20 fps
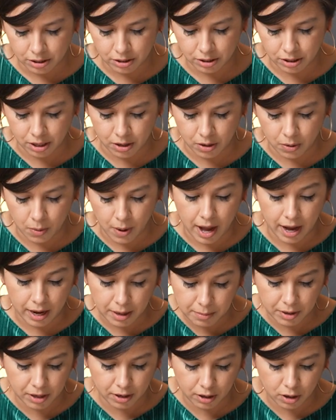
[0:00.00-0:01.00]
So
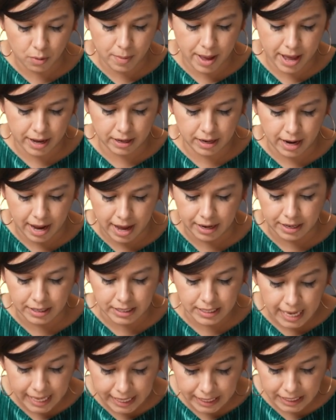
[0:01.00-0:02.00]
I'm gonna go back and add a
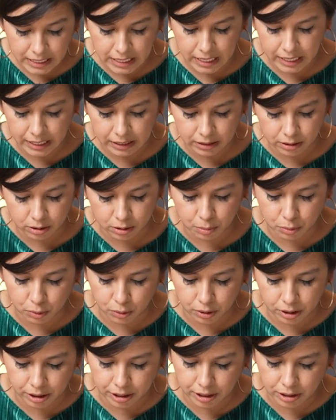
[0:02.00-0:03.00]
tiny, tiny little
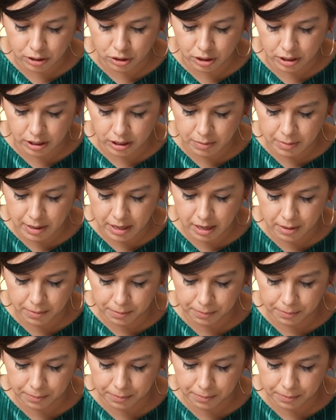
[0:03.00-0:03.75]
border in just a minute.